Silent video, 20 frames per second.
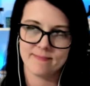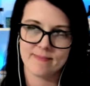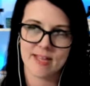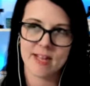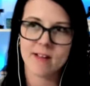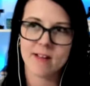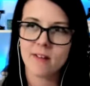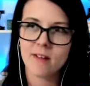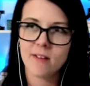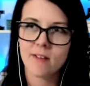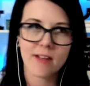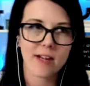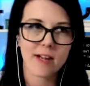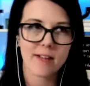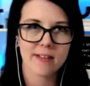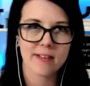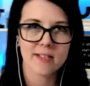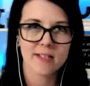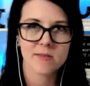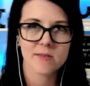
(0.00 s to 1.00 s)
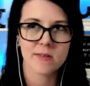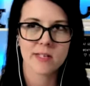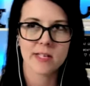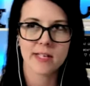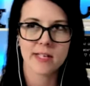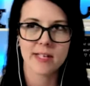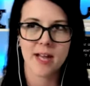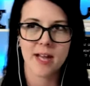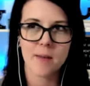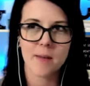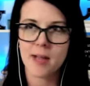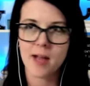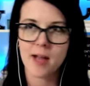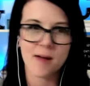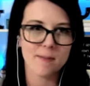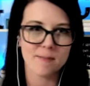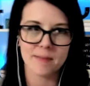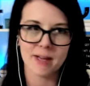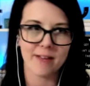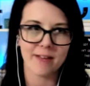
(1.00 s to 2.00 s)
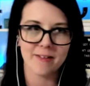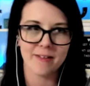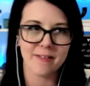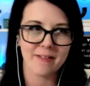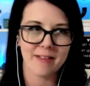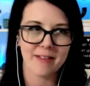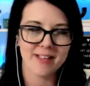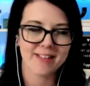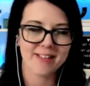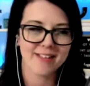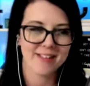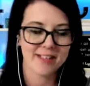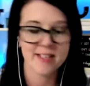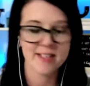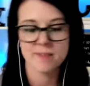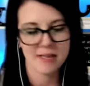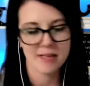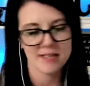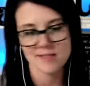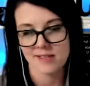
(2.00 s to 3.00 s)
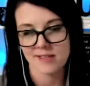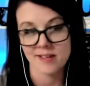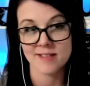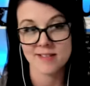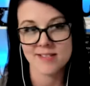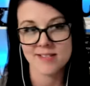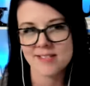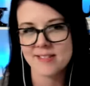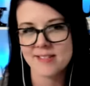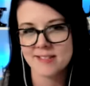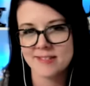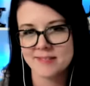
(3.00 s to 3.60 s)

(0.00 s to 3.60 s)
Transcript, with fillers: I don't know that anything's really coming up other than it makes sense.